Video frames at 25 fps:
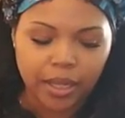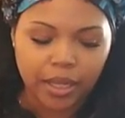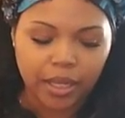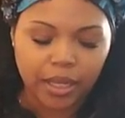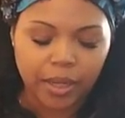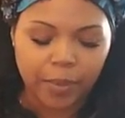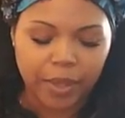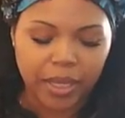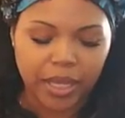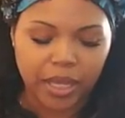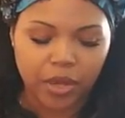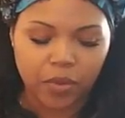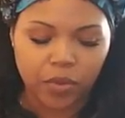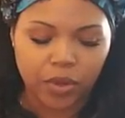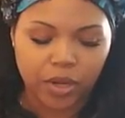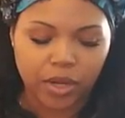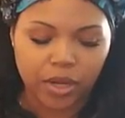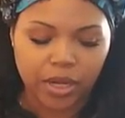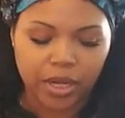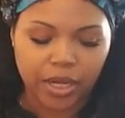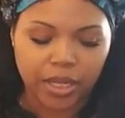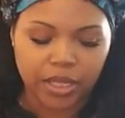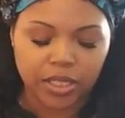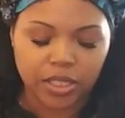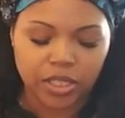Let me get one
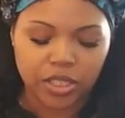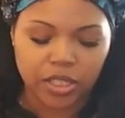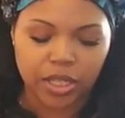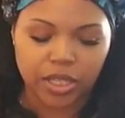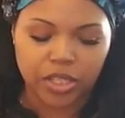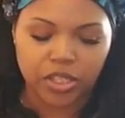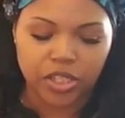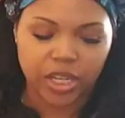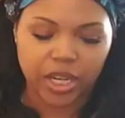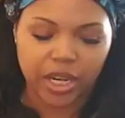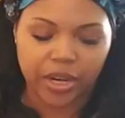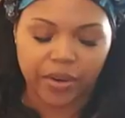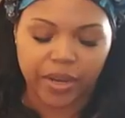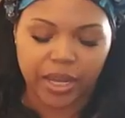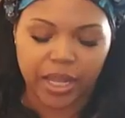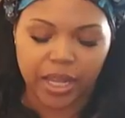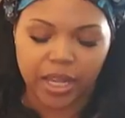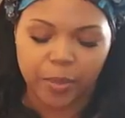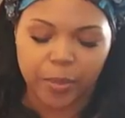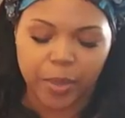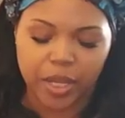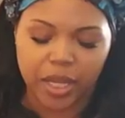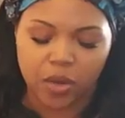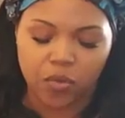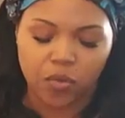on the, the chariot.
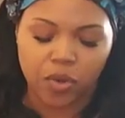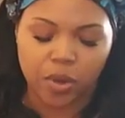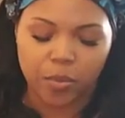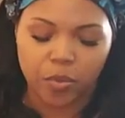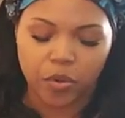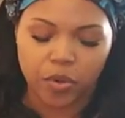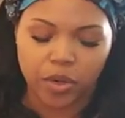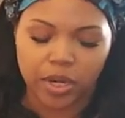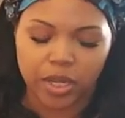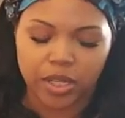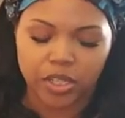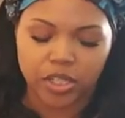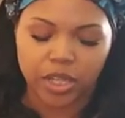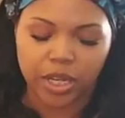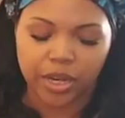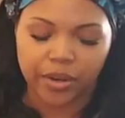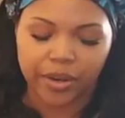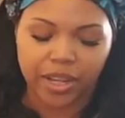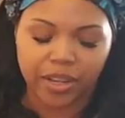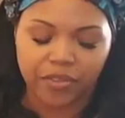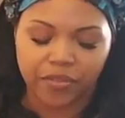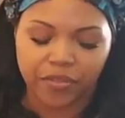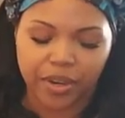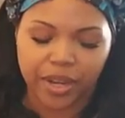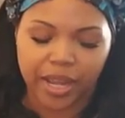Let me get one more on the
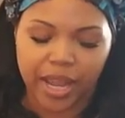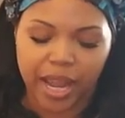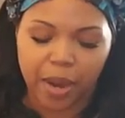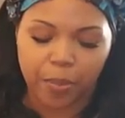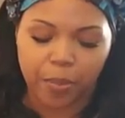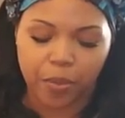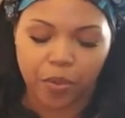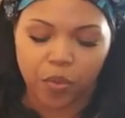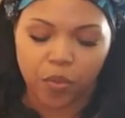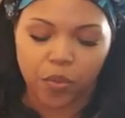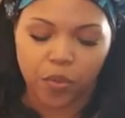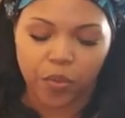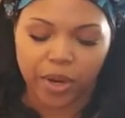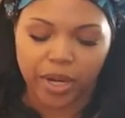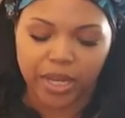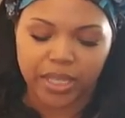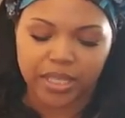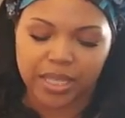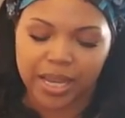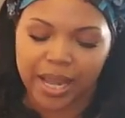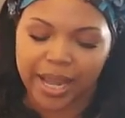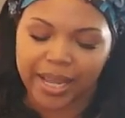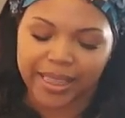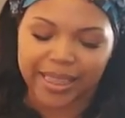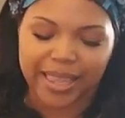chariot for Capricorn.
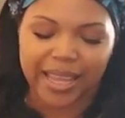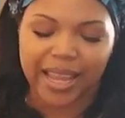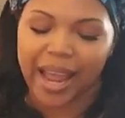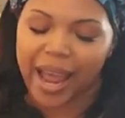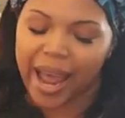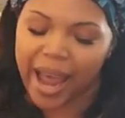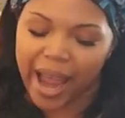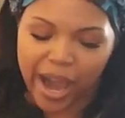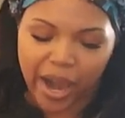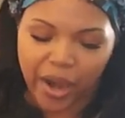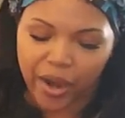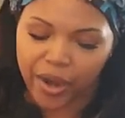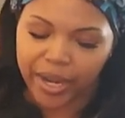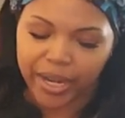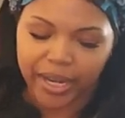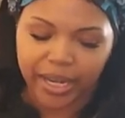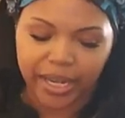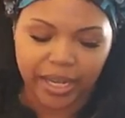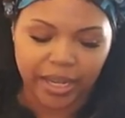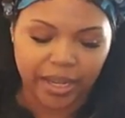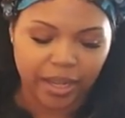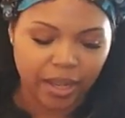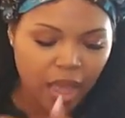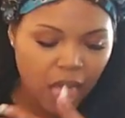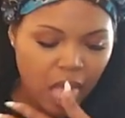It's like the
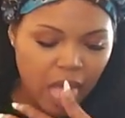irony.